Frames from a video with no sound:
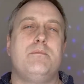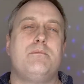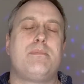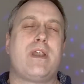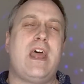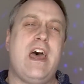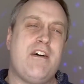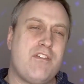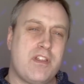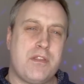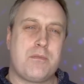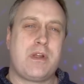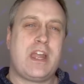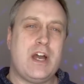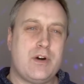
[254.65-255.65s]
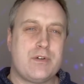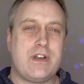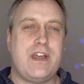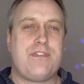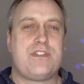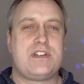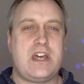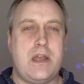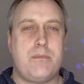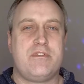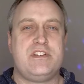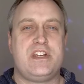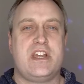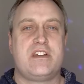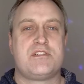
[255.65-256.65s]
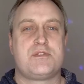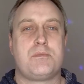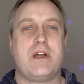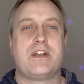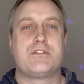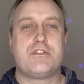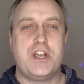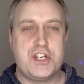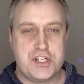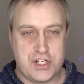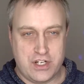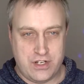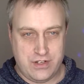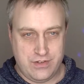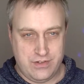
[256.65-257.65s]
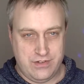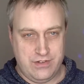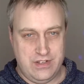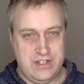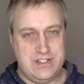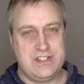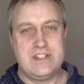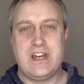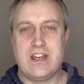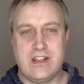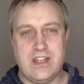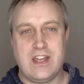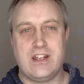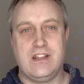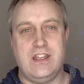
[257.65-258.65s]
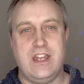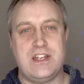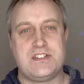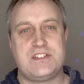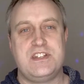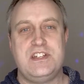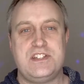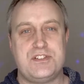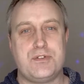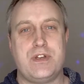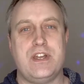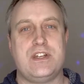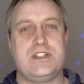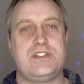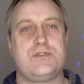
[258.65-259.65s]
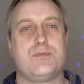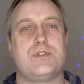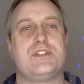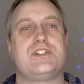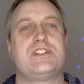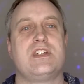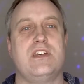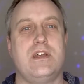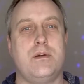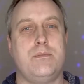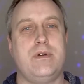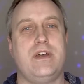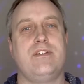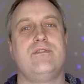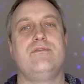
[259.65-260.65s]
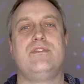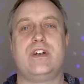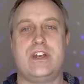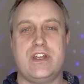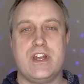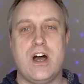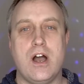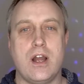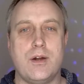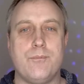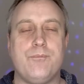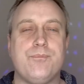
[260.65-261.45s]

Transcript: but having them count at the time of Jacob's migration is not likely, as these 2 kids would still have been very young.